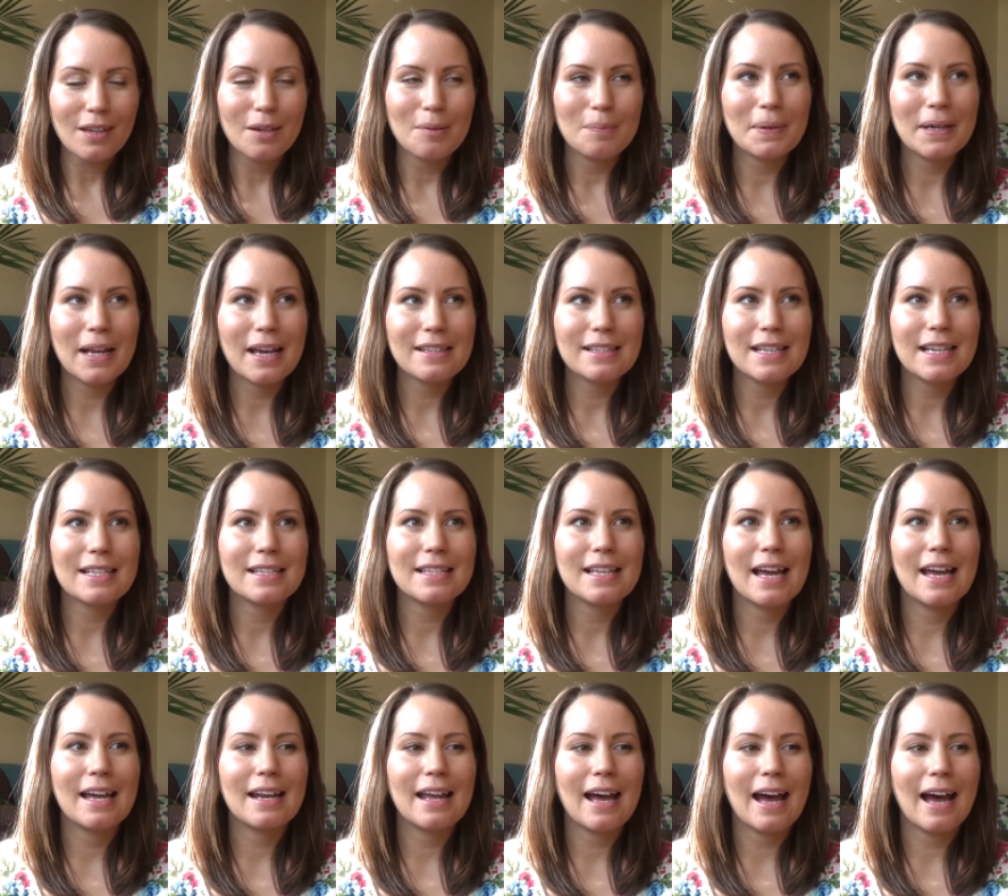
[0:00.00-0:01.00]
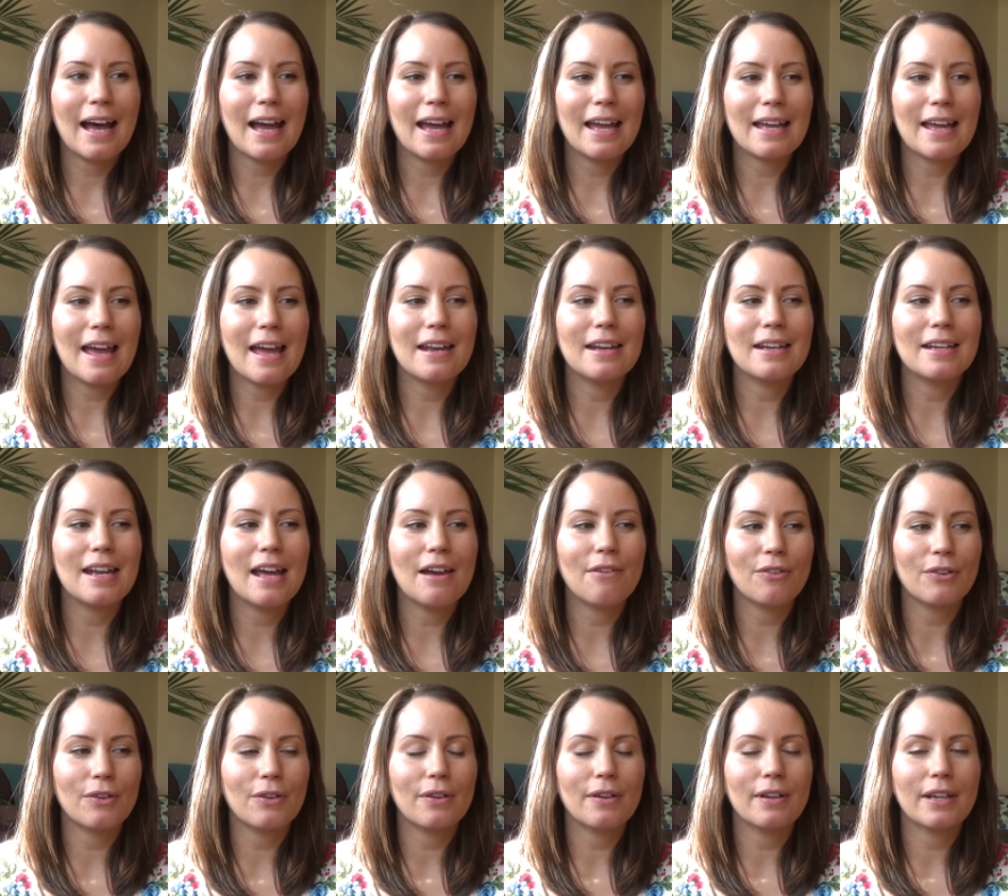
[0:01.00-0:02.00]
But as I said, I
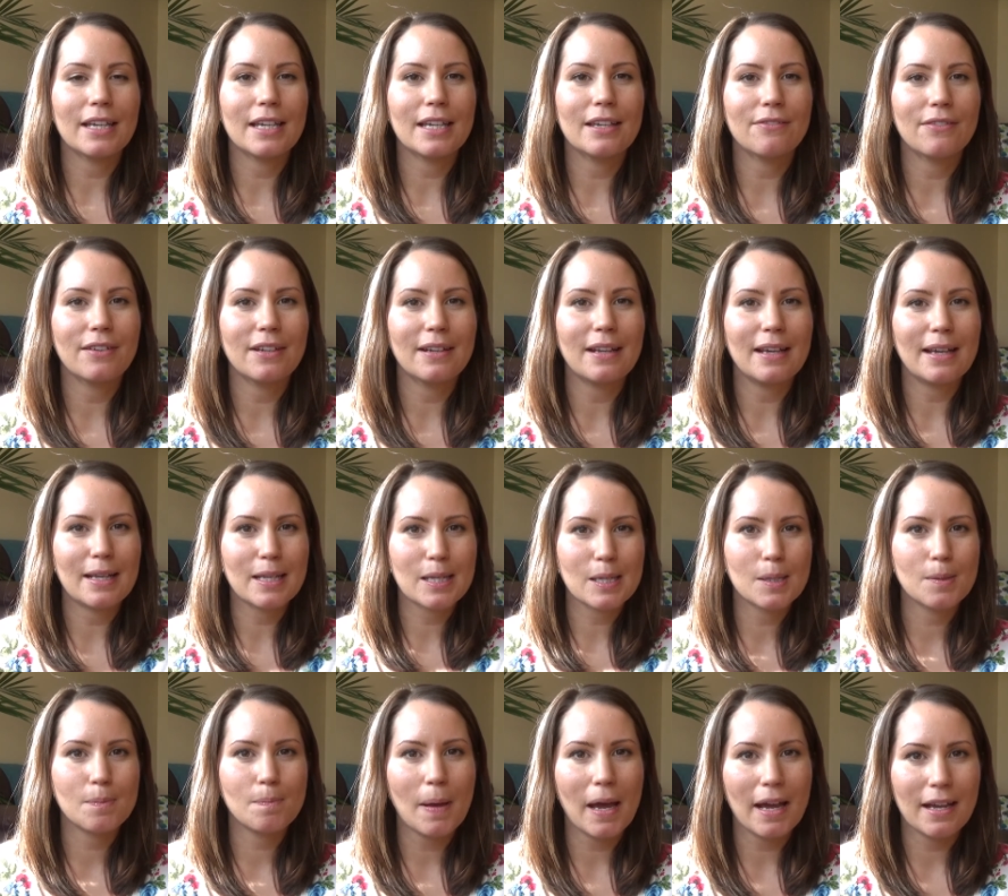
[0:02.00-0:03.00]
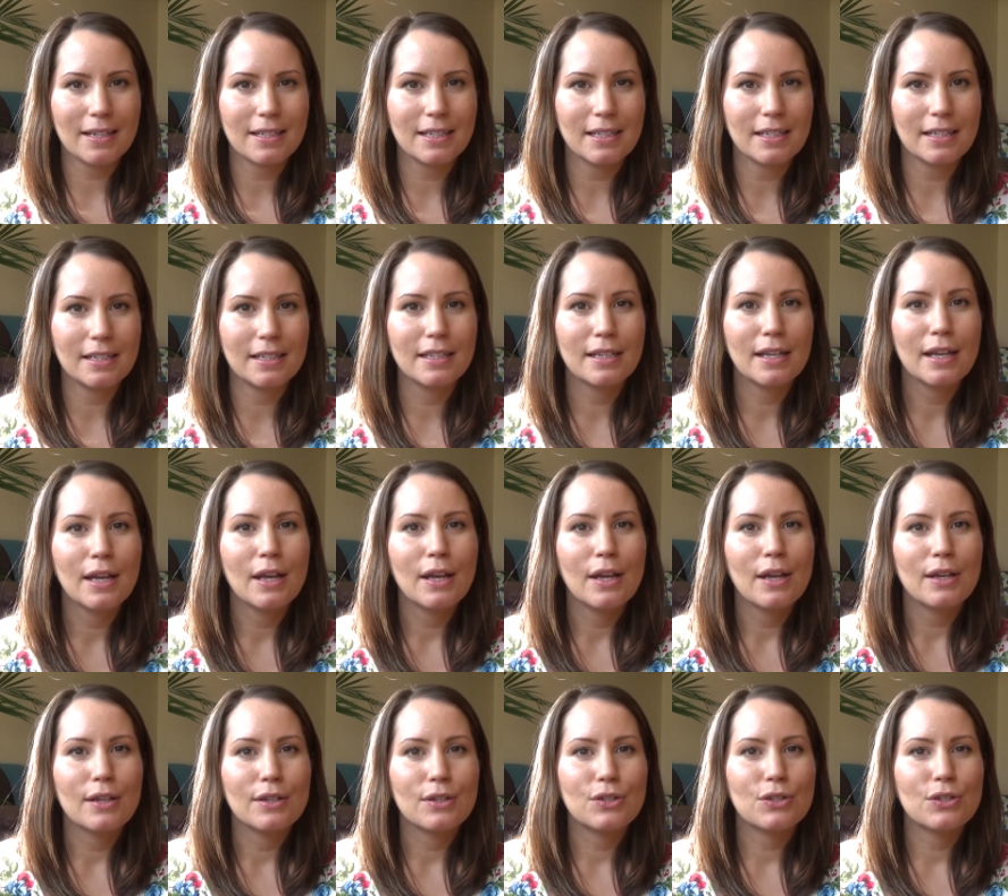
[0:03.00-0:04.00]
never even expected
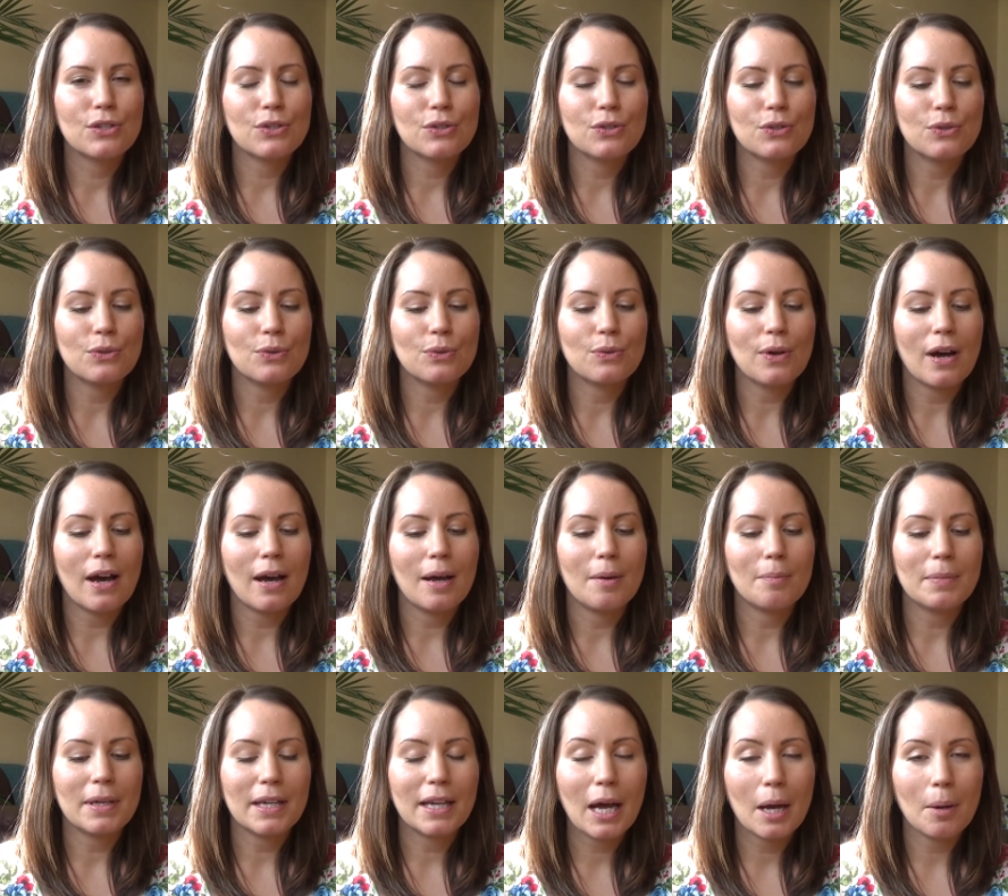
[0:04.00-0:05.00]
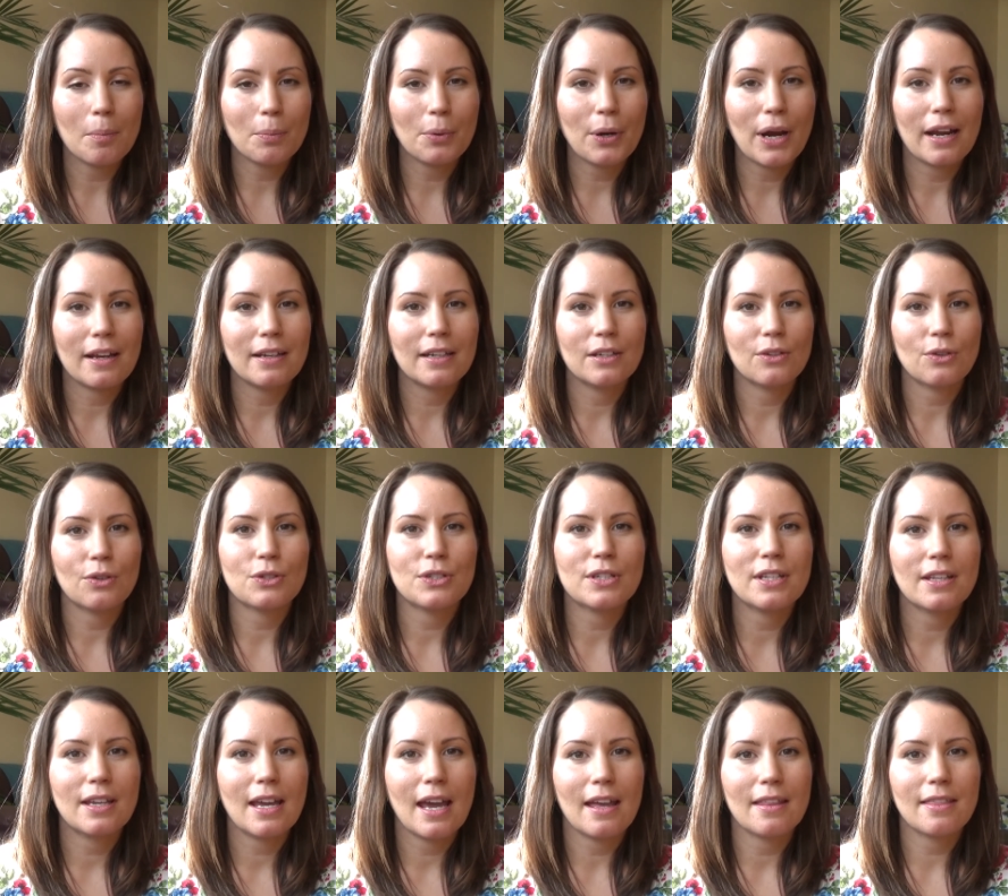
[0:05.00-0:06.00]
to become pregnant or
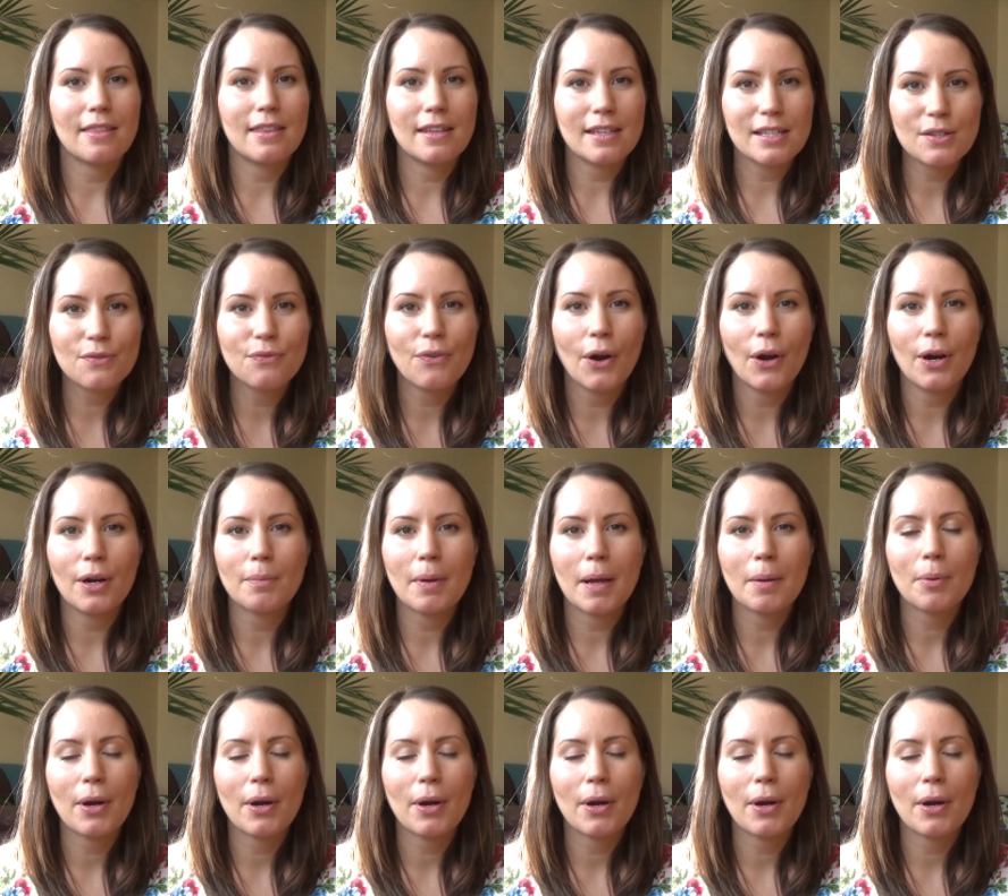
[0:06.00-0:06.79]
to get this far in my